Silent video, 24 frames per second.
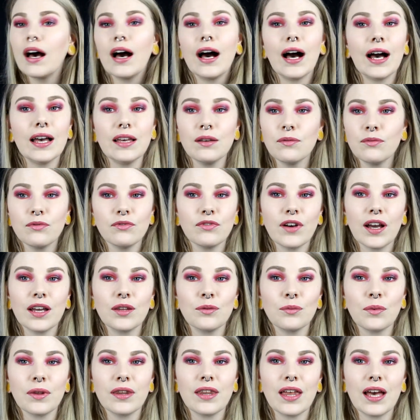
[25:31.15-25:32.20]
I am
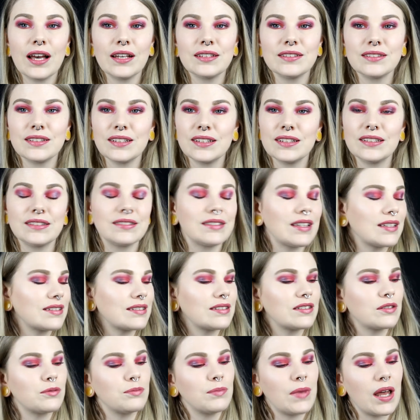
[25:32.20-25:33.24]
fine with that, it
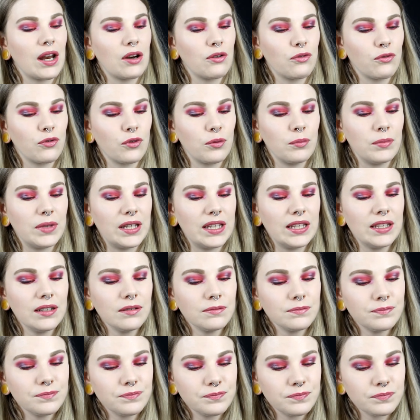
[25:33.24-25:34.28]
doesn't matter for me.
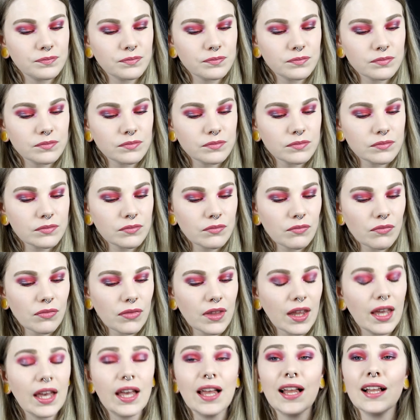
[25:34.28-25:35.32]

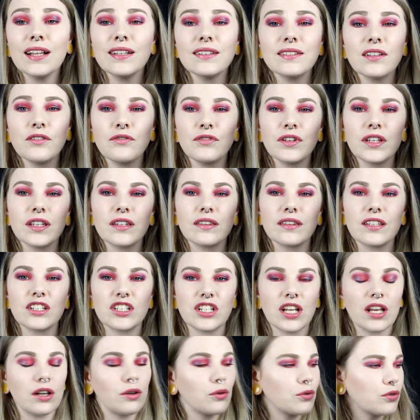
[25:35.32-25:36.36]
Else I think the
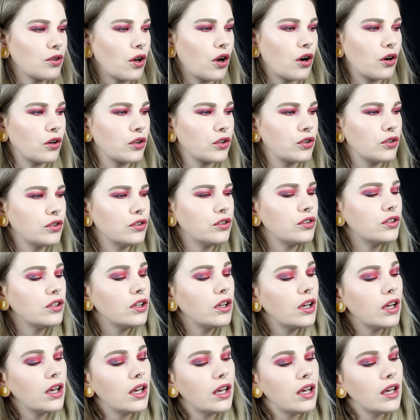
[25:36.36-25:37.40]
shadows are good.
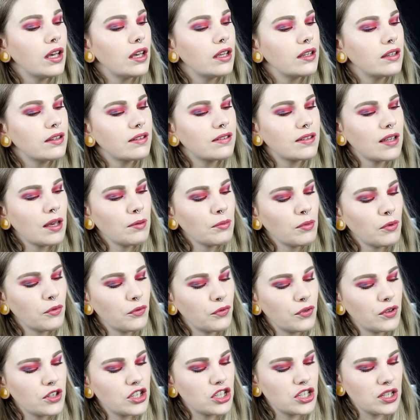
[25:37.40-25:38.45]
Some of
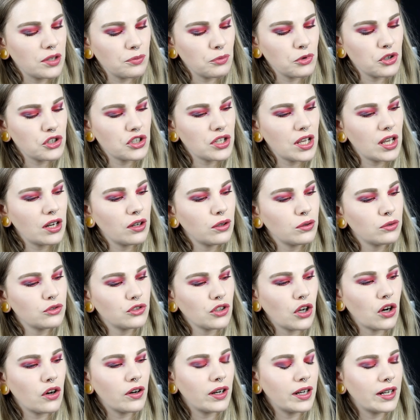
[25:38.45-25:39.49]
the shimmer shadows
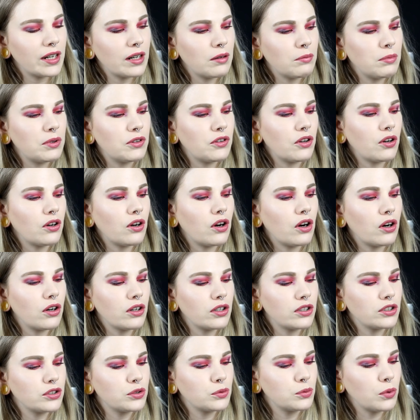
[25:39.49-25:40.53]
are a little bit
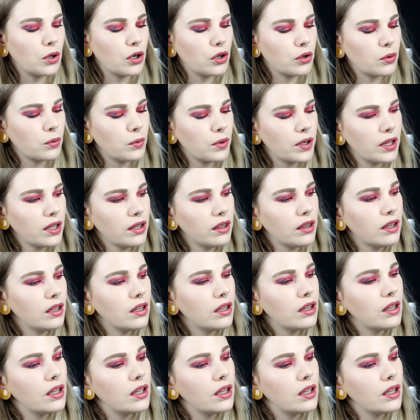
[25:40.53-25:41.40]
harder to work with.